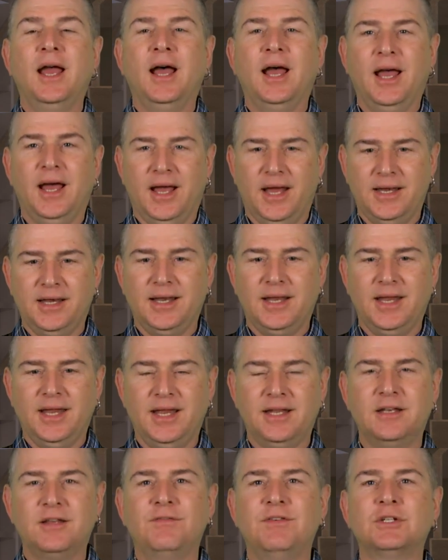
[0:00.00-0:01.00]
an
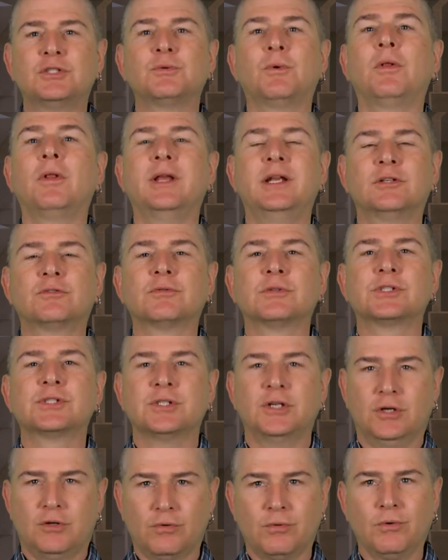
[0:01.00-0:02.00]
individual interest
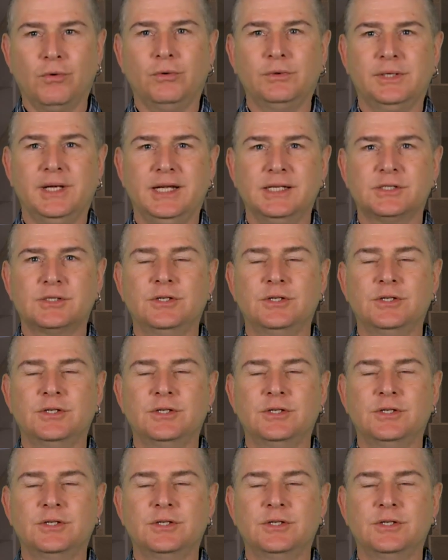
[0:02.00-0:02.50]
accrual date.